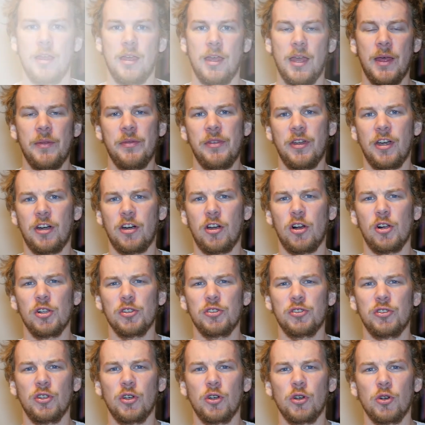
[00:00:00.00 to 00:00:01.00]
And there are
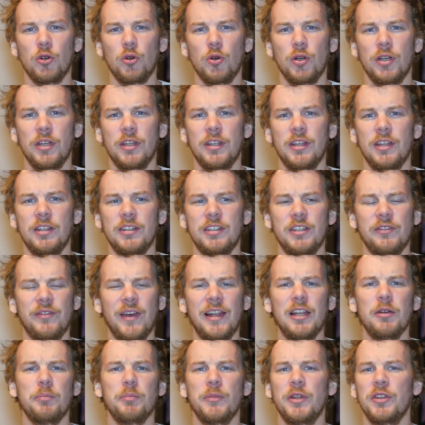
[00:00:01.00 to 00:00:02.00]
also
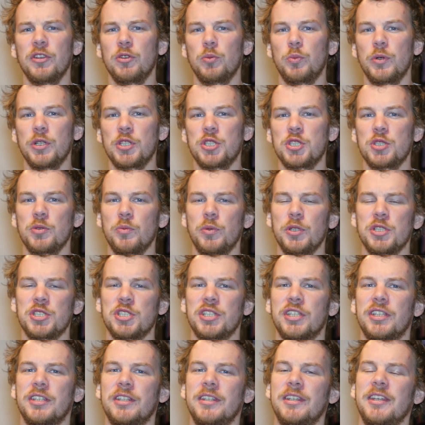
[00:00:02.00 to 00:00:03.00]
developments
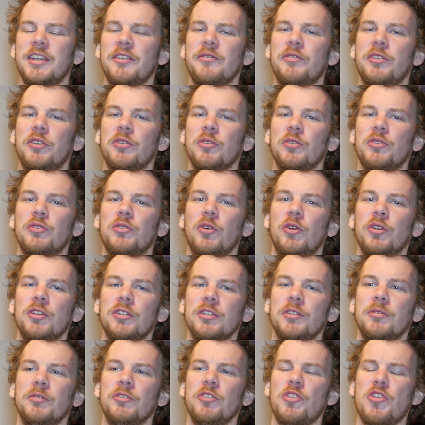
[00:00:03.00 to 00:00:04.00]
which give you
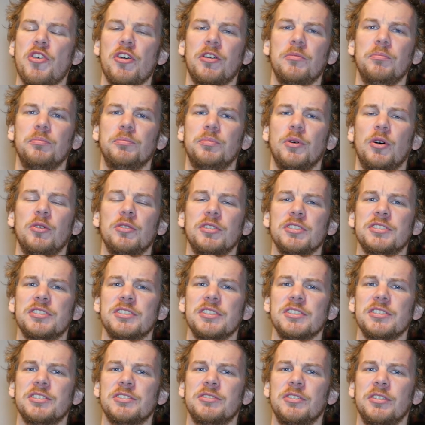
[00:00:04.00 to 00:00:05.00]
certain
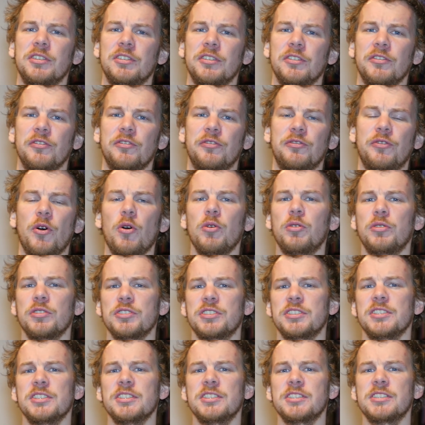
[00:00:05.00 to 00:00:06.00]
bonuses, certain
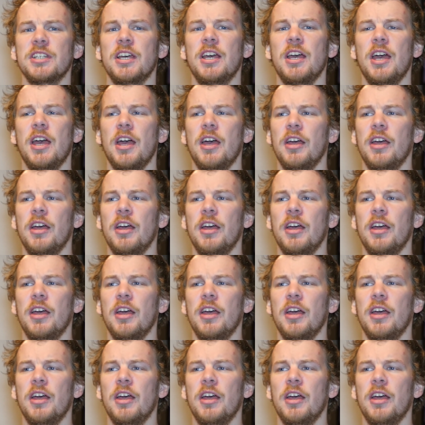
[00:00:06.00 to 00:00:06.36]
focuses,